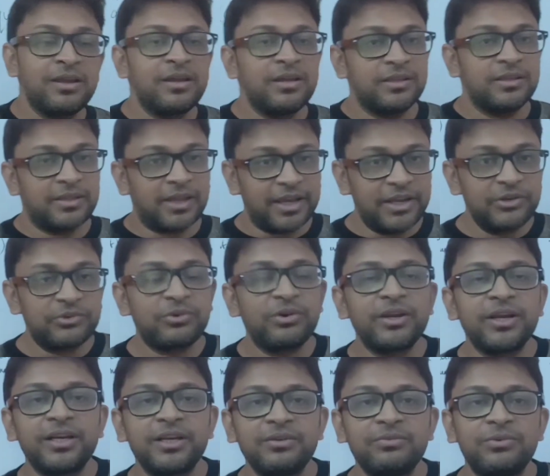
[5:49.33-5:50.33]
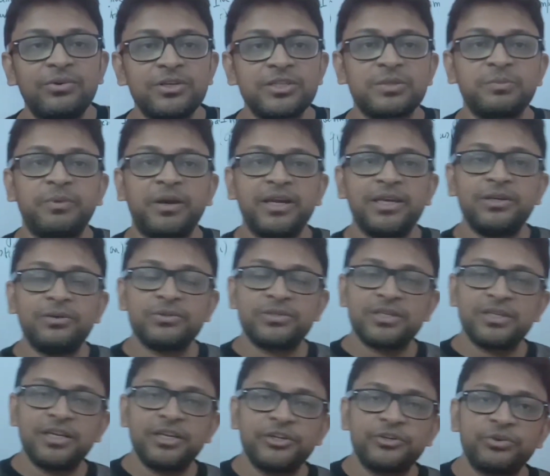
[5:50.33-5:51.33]
The interrogative words, by
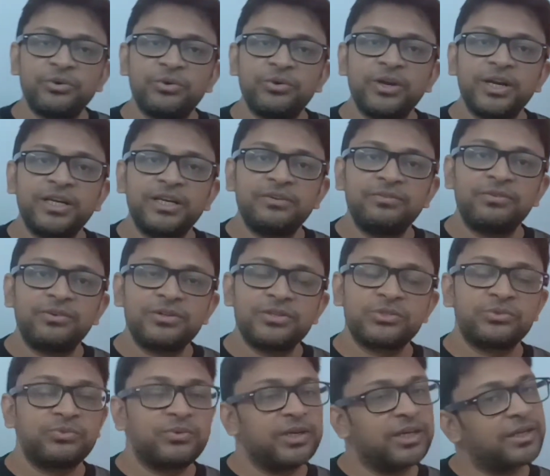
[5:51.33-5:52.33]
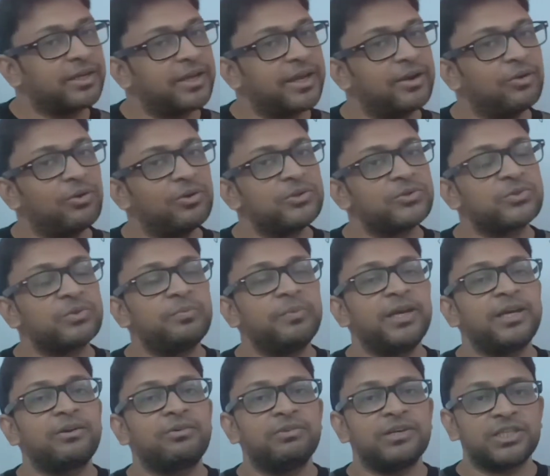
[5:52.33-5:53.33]
using interrogative words, we can also
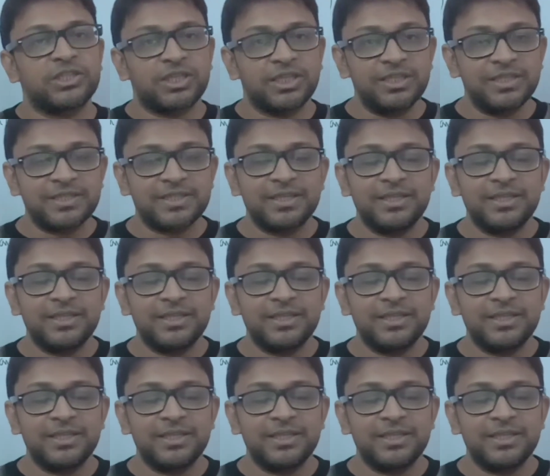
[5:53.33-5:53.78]
make questions.